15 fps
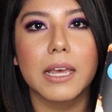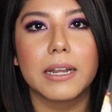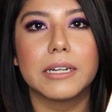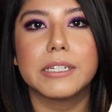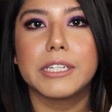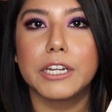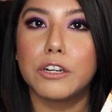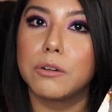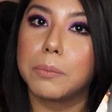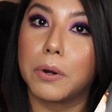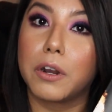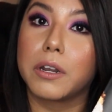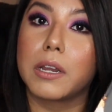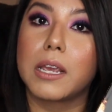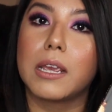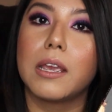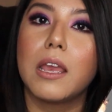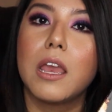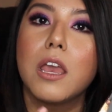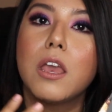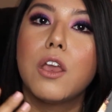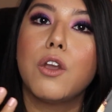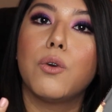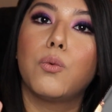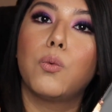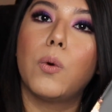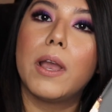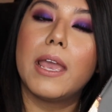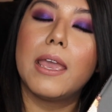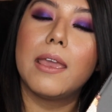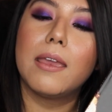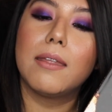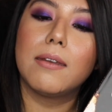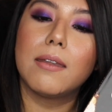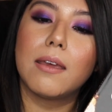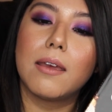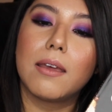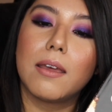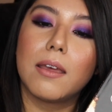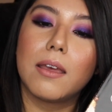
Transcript: at a dinner party when